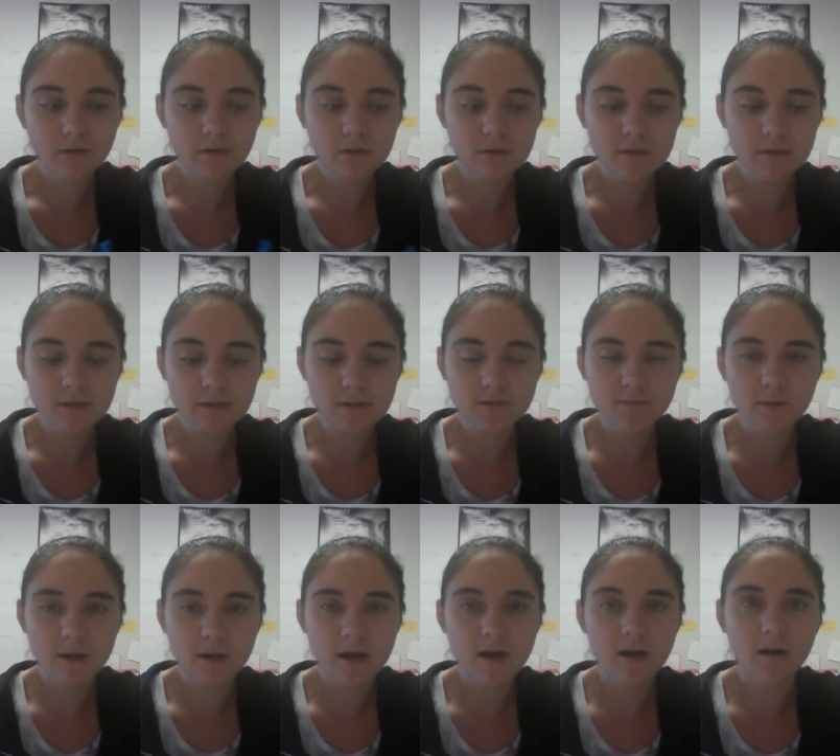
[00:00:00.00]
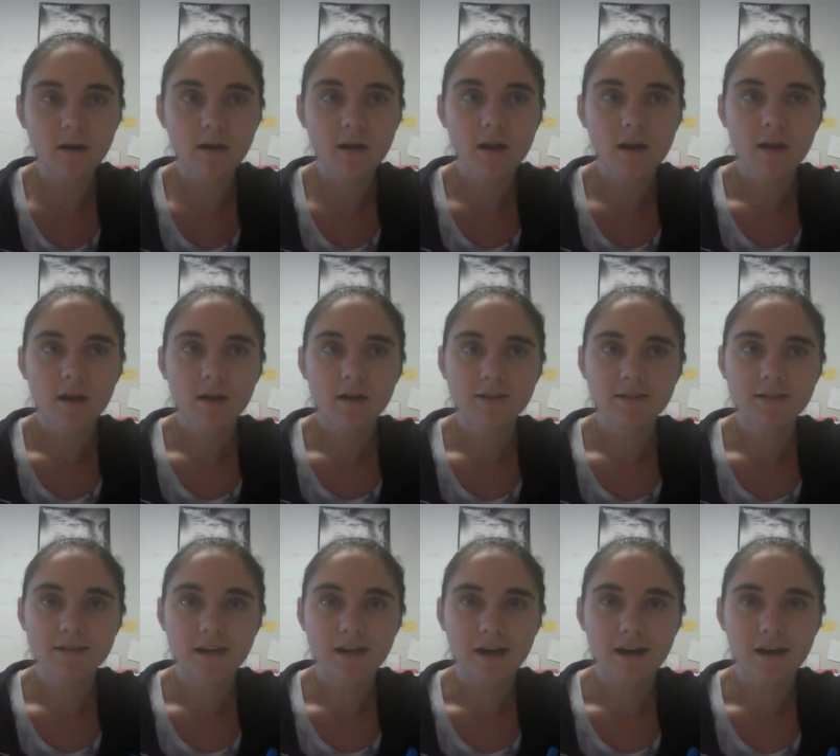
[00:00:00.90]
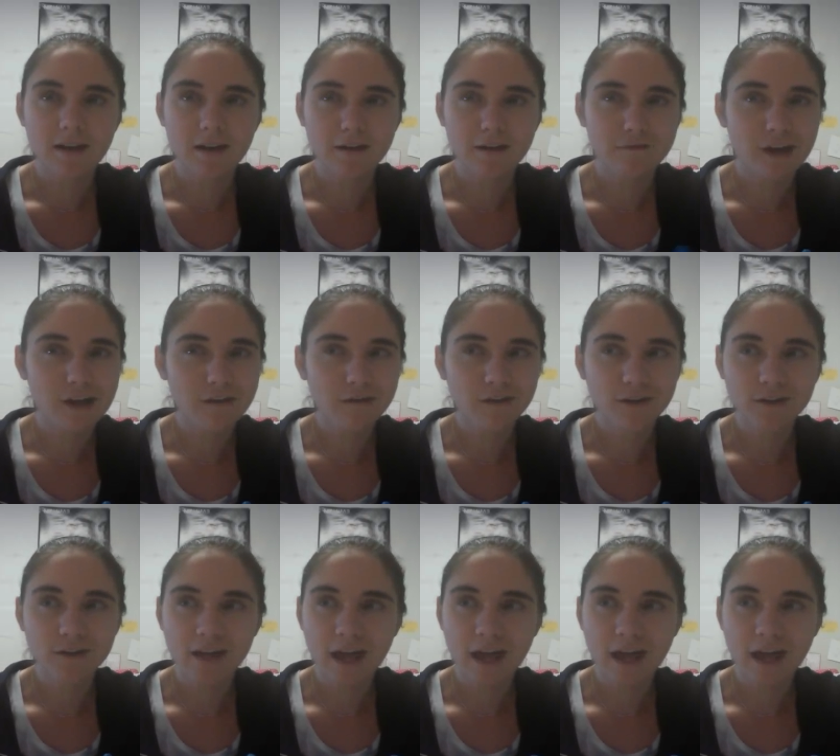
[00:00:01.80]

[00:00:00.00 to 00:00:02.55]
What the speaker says: This is where 500